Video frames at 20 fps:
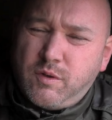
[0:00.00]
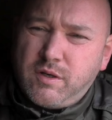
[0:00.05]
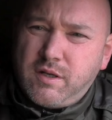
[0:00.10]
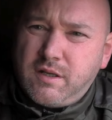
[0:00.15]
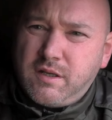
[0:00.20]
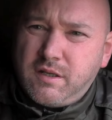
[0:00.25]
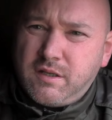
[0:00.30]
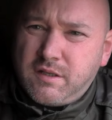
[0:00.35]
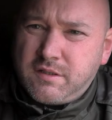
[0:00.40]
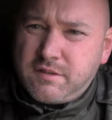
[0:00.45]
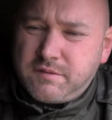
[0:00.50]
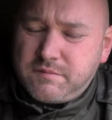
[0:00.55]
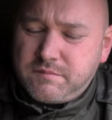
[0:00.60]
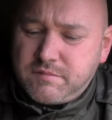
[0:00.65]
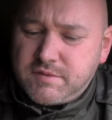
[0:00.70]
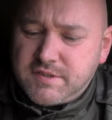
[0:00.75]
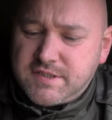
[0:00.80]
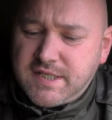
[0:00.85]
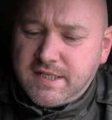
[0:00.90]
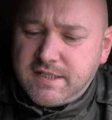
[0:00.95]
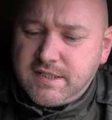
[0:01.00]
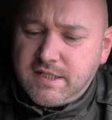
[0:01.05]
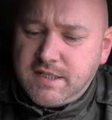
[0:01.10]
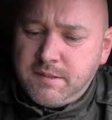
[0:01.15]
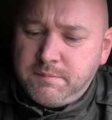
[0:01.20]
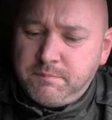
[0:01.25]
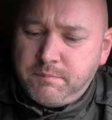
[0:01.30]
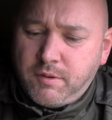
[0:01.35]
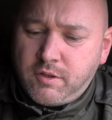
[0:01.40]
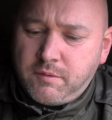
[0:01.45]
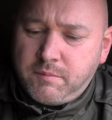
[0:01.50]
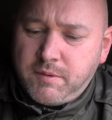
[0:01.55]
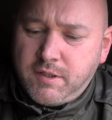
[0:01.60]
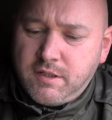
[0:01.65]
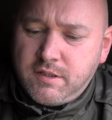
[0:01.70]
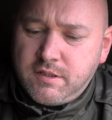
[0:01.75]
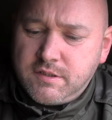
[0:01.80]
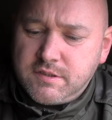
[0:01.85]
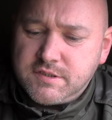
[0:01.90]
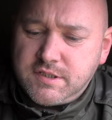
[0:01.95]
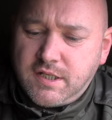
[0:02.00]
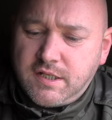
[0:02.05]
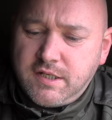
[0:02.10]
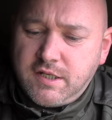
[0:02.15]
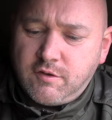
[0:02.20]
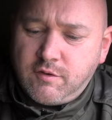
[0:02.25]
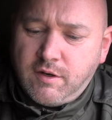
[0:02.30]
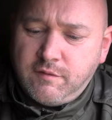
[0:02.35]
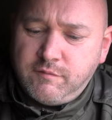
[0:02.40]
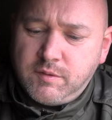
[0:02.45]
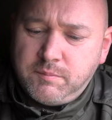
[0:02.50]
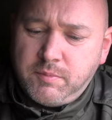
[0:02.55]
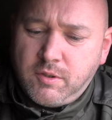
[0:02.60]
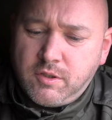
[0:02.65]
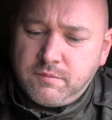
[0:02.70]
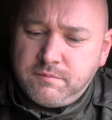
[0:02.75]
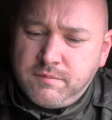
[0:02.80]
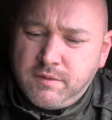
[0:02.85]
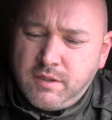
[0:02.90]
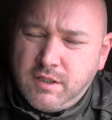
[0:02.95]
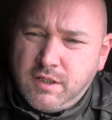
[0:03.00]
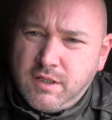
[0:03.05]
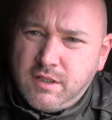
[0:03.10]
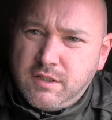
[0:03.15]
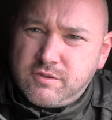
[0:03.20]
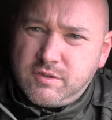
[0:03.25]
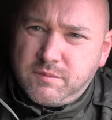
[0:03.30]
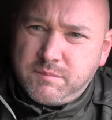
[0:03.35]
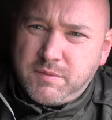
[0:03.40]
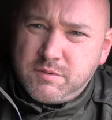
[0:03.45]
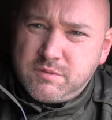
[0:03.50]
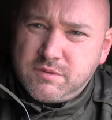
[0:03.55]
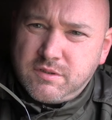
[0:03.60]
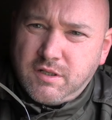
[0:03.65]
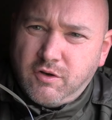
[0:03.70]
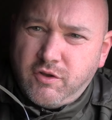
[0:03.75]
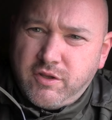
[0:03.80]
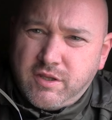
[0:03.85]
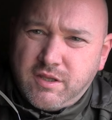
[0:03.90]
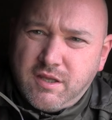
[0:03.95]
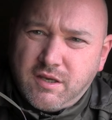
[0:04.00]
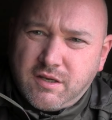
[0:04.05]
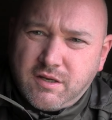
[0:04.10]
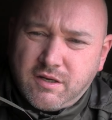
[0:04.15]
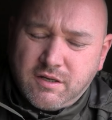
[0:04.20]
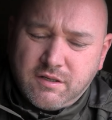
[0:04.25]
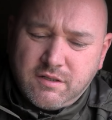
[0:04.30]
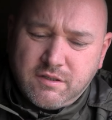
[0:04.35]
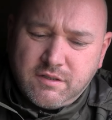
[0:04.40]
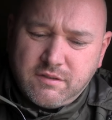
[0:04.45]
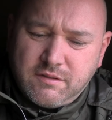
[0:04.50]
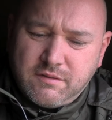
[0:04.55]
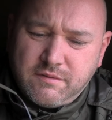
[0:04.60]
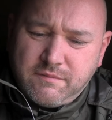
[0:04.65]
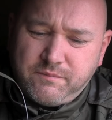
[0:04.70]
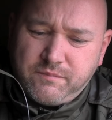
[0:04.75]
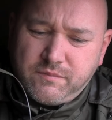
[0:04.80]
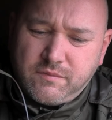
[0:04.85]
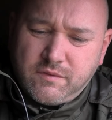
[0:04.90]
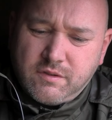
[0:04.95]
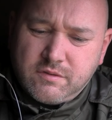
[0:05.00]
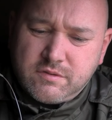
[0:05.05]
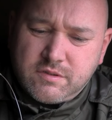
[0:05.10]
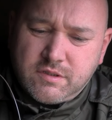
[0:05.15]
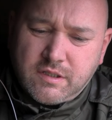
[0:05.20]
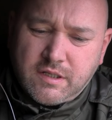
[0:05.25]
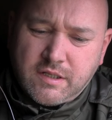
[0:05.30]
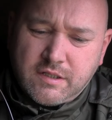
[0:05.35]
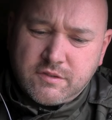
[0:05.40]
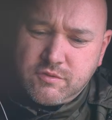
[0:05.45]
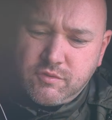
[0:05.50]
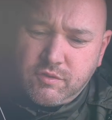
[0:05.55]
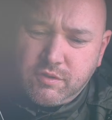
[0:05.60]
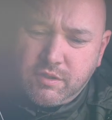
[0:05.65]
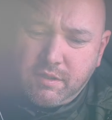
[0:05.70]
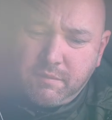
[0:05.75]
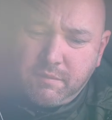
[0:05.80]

quite a sandy bottom here, sandy gravel bottom, so I'm using the light kicker, so I'm not trying